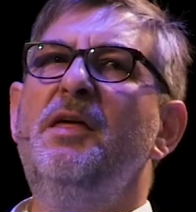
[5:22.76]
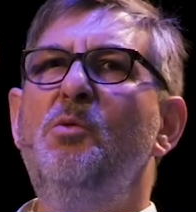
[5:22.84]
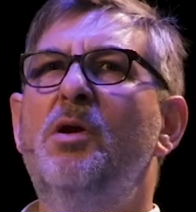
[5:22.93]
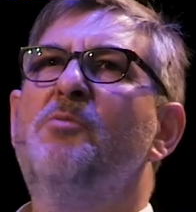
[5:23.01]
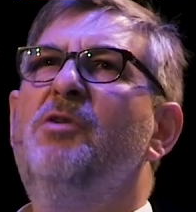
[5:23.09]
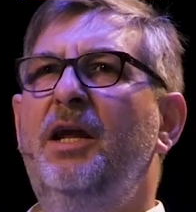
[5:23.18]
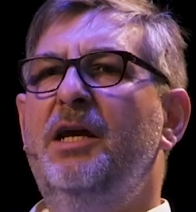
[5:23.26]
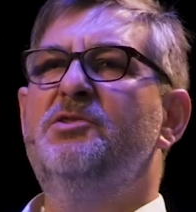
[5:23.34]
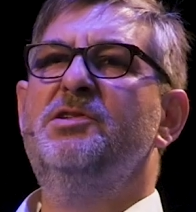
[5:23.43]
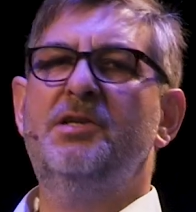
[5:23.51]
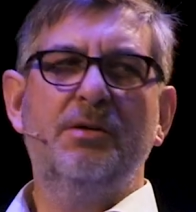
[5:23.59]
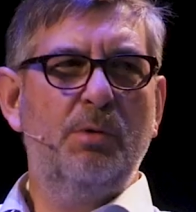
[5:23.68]
I think what I'm really
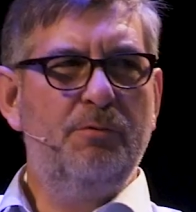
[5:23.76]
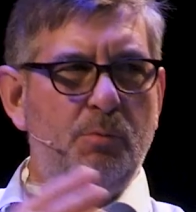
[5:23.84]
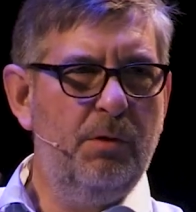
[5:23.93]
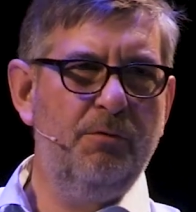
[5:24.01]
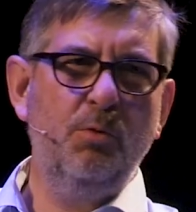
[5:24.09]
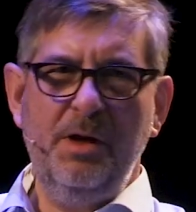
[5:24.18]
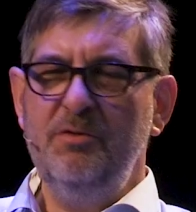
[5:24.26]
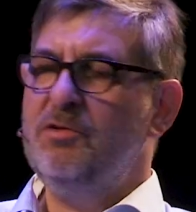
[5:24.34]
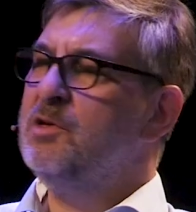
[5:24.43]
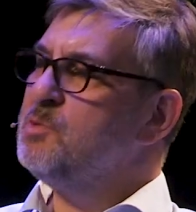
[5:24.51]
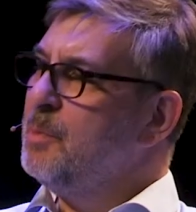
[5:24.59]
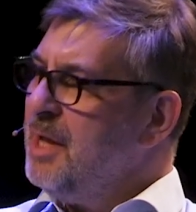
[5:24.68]
interested in, we've all been
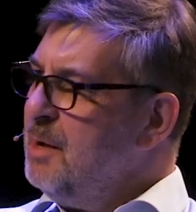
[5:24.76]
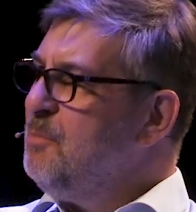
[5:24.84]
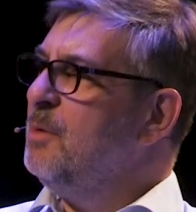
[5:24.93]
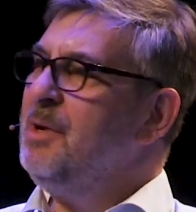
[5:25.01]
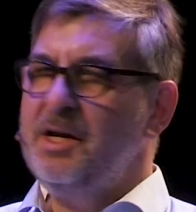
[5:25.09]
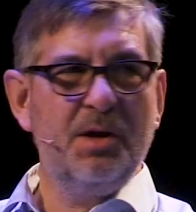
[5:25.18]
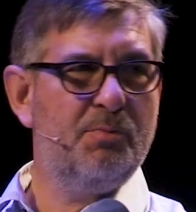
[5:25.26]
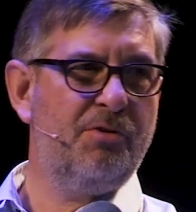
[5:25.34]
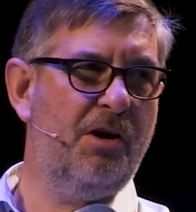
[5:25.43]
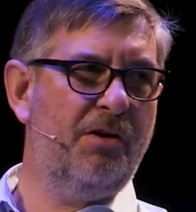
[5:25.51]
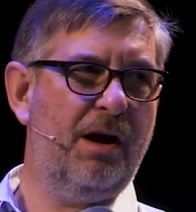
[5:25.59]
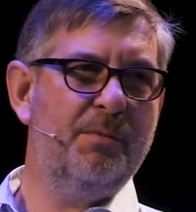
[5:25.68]
through this when we implemented a
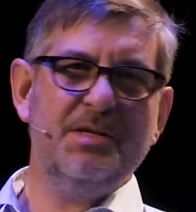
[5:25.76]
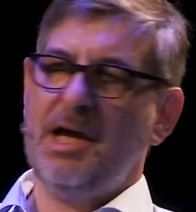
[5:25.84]
program,